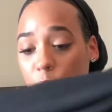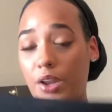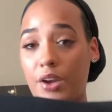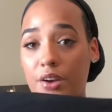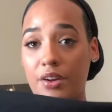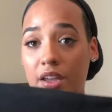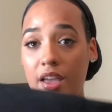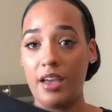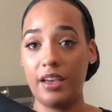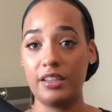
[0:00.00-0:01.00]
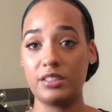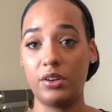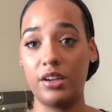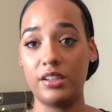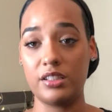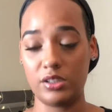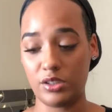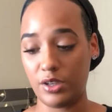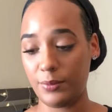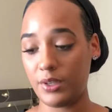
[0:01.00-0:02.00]
wear as far as a
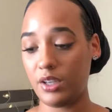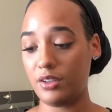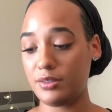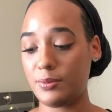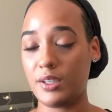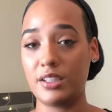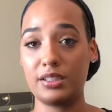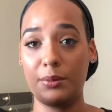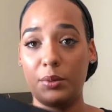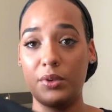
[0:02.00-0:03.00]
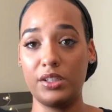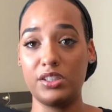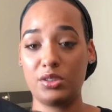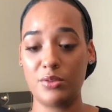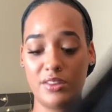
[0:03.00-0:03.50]
turban goes, because #1, it's too